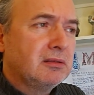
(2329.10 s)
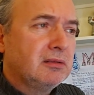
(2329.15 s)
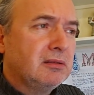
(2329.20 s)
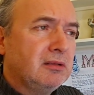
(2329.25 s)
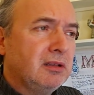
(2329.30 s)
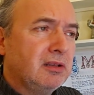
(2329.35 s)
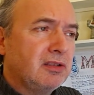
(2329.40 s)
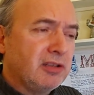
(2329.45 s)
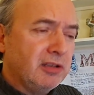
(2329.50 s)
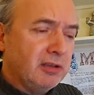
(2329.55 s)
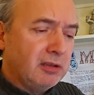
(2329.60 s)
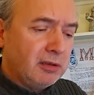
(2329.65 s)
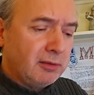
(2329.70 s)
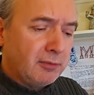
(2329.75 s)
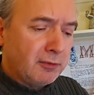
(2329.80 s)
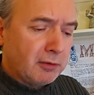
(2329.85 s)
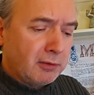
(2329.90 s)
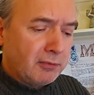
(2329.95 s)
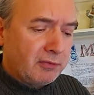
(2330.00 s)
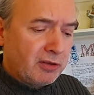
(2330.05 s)
The
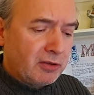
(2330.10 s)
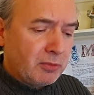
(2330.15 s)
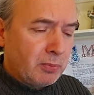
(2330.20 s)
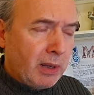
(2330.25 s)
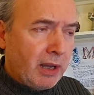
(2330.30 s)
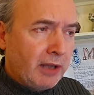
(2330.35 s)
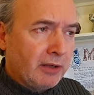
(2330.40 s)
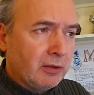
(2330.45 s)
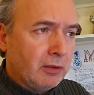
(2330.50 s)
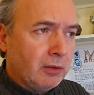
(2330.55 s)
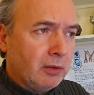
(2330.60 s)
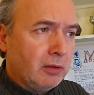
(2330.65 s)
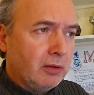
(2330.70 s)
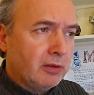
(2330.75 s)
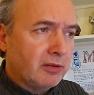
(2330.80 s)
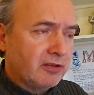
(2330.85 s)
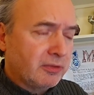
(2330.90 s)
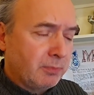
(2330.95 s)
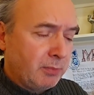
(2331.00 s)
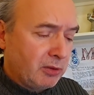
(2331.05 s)
silver of this white
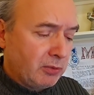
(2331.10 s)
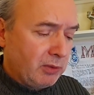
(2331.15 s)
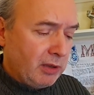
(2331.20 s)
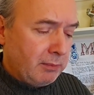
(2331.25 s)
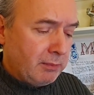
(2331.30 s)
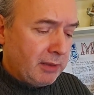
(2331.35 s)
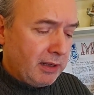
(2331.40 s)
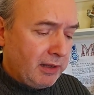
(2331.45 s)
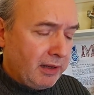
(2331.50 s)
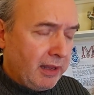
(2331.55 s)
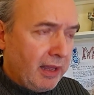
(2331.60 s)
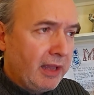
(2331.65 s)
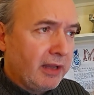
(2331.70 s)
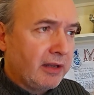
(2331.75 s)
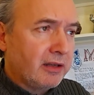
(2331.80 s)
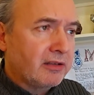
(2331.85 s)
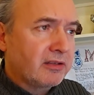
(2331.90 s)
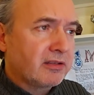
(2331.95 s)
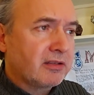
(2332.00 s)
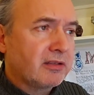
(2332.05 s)
horse between my
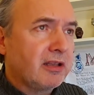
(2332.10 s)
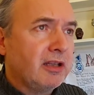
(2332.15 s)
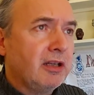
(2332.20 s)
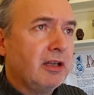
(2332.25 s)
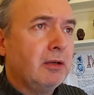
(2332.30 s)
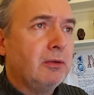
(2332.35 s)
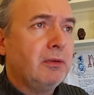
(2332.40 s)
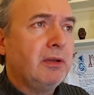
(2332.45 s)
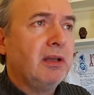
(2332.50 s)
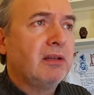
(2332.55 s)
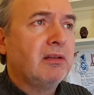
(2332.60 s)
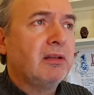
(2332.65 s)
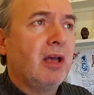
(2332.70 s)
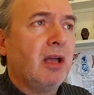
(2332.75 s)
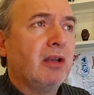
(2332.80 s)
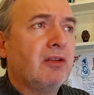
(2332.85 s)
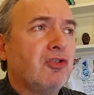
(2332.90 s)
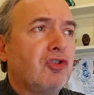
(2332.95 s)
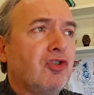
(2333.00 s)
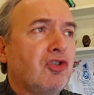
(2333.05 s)
legs, the only
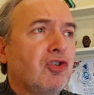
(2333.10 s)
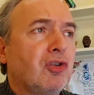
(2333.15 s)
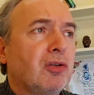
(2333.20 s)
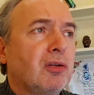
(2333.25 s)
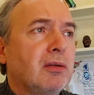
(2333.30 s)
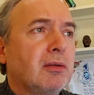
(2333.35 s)
touch.